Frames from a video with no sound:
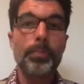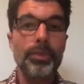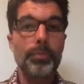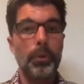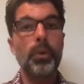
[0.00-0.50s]

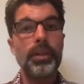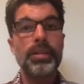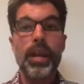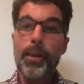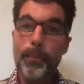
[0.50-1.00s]
support
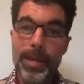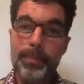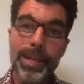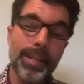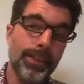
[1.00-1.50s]
me
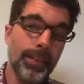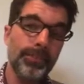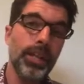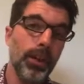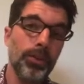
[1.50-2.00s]
making these
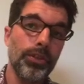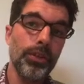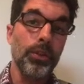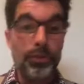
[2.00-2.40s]
videos to you.